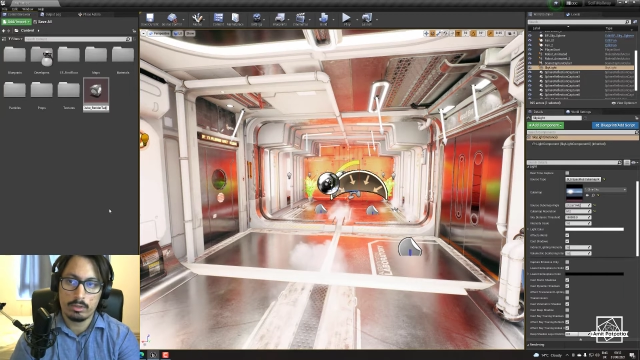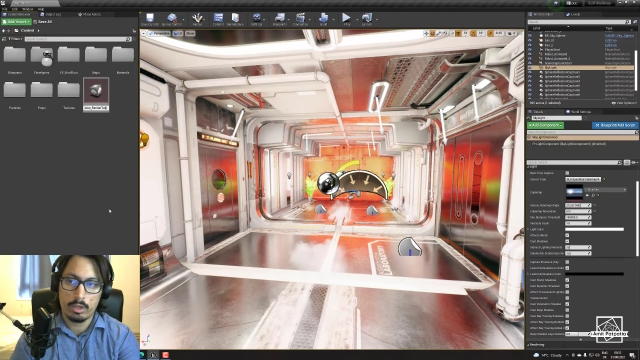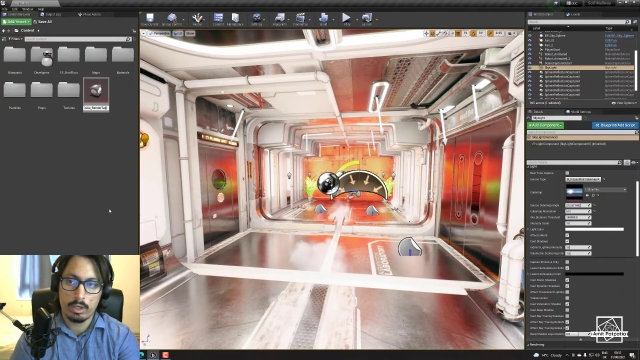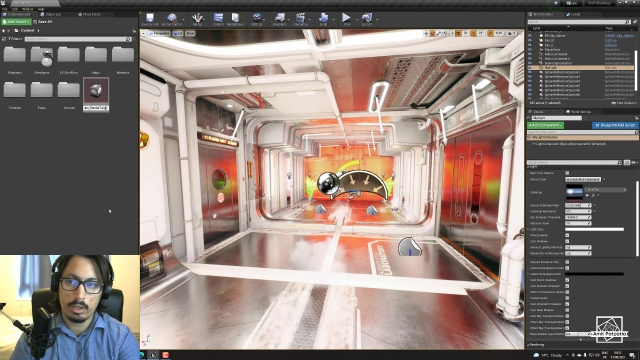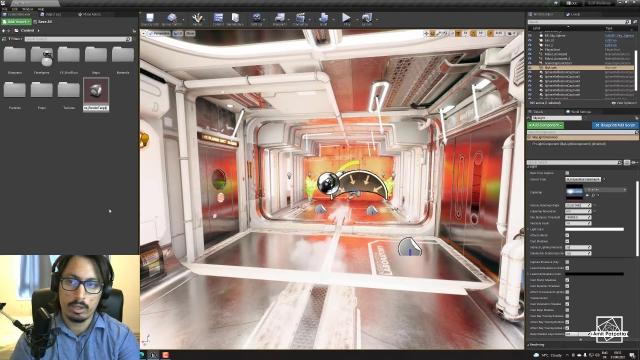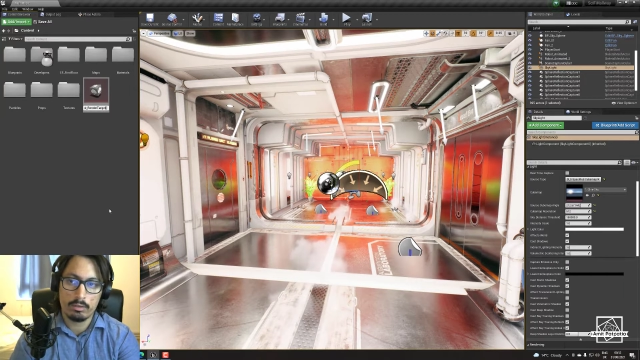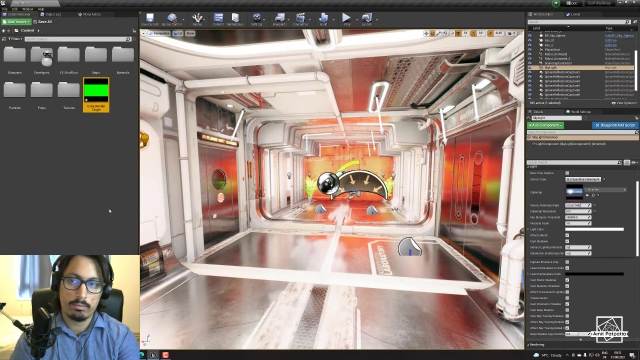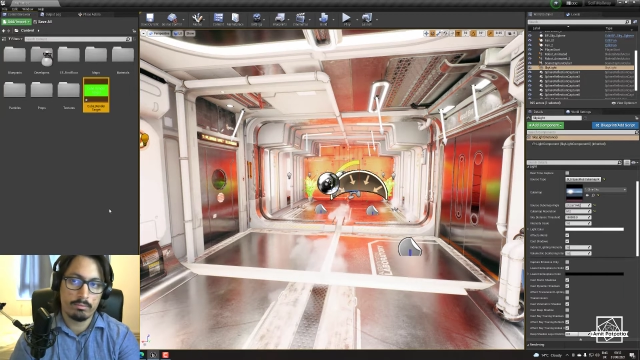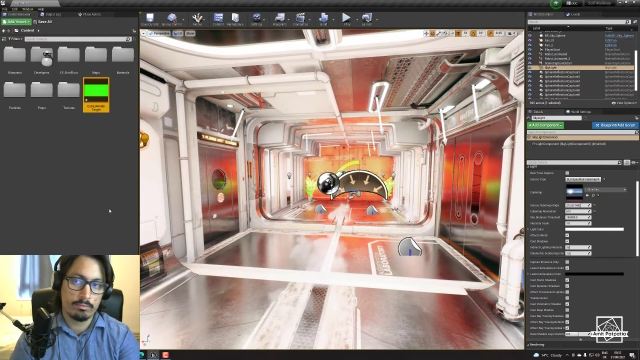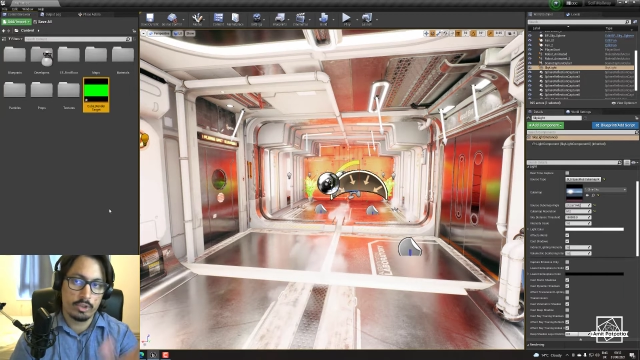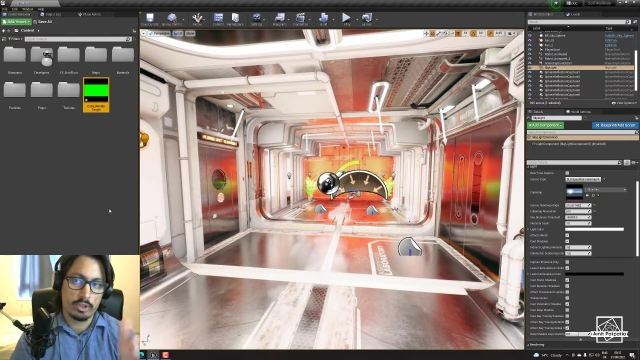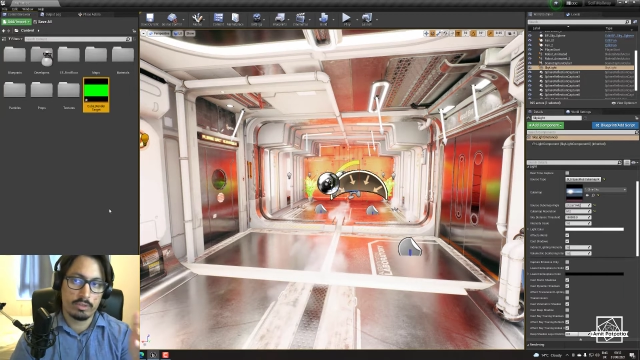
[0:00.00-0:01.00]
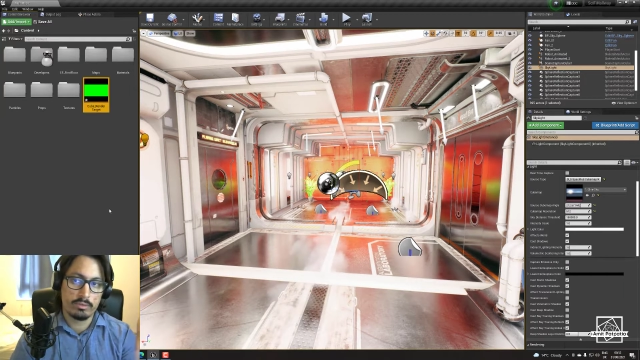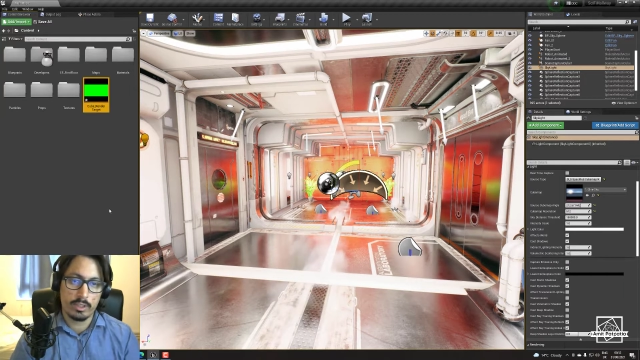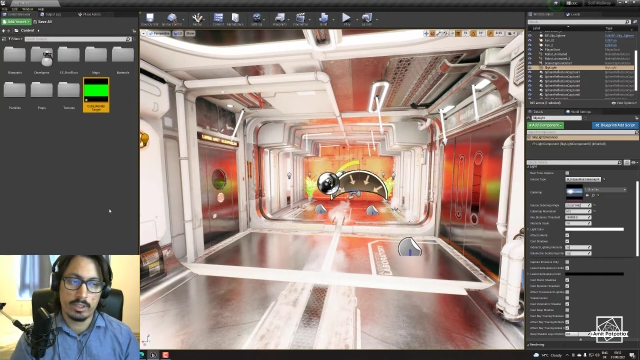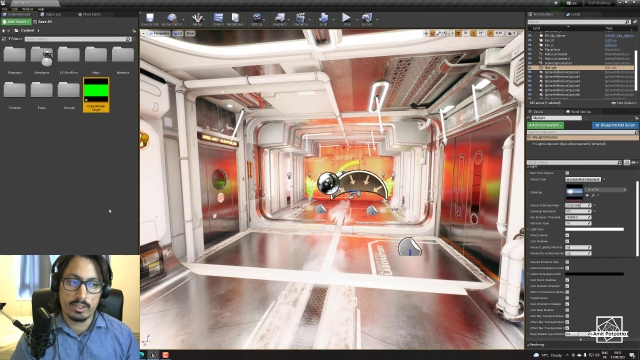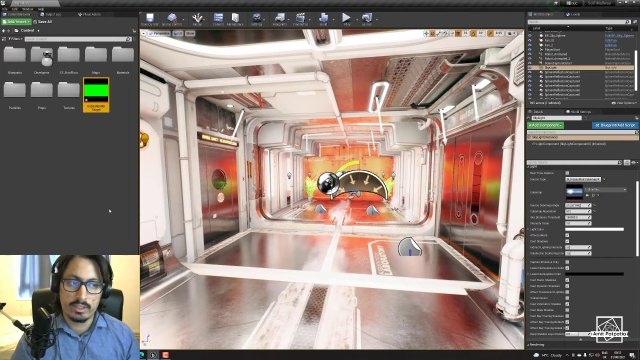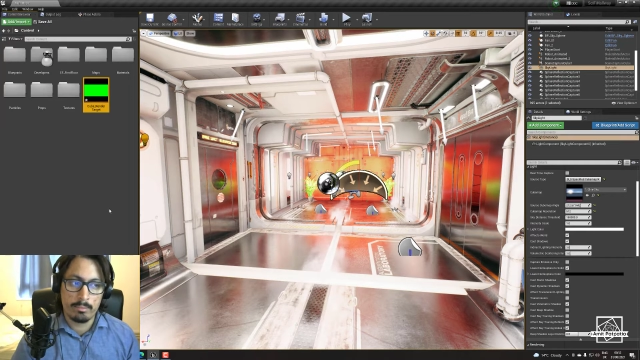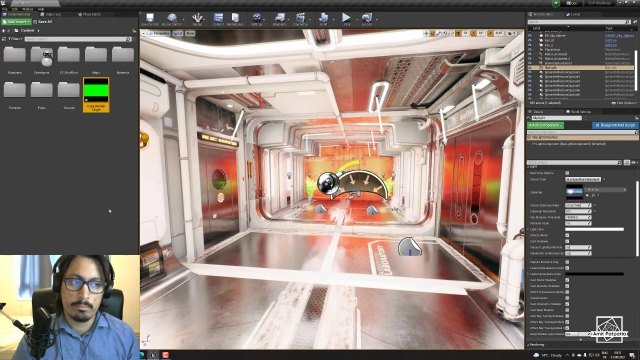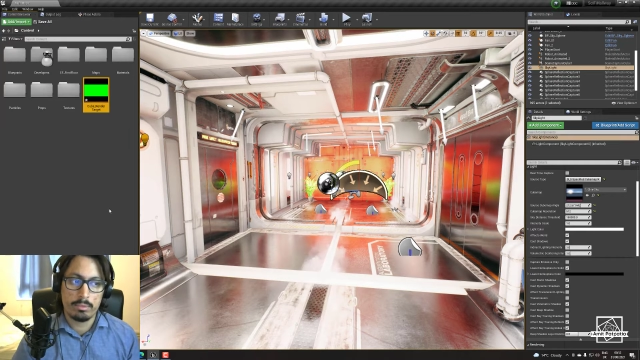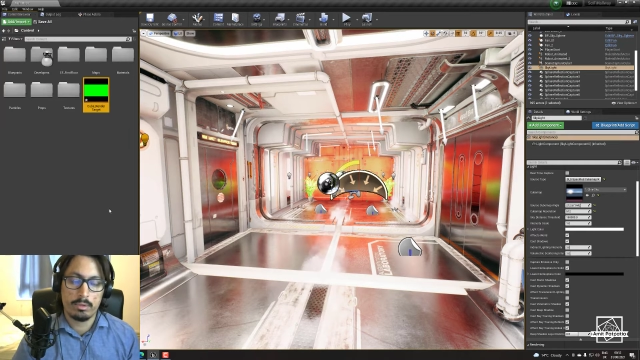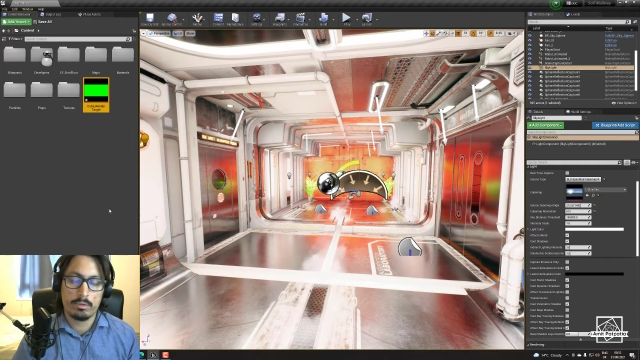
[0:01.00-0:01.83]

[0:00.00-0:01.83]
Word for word: target just for the example.